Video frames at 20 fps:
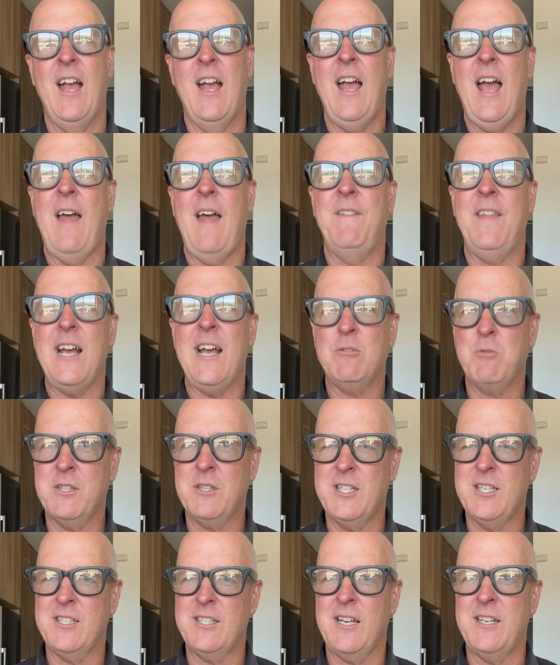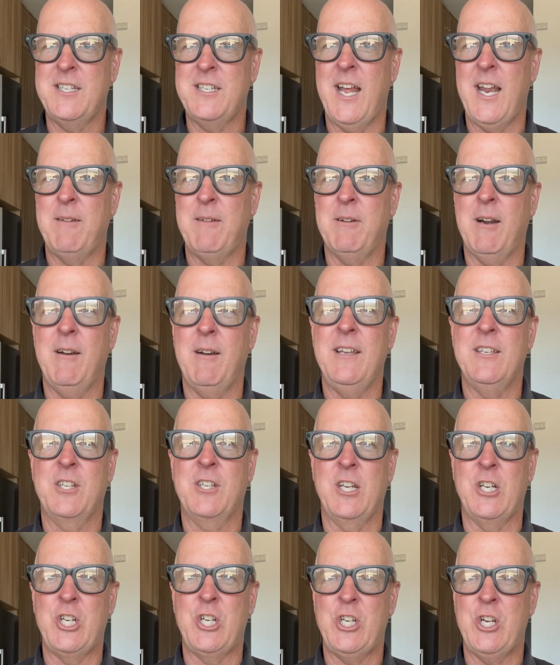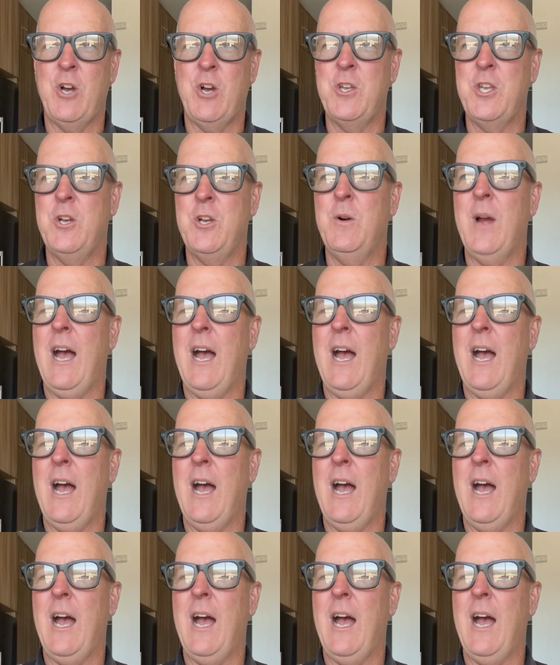And that's what this itinerary is going to show you,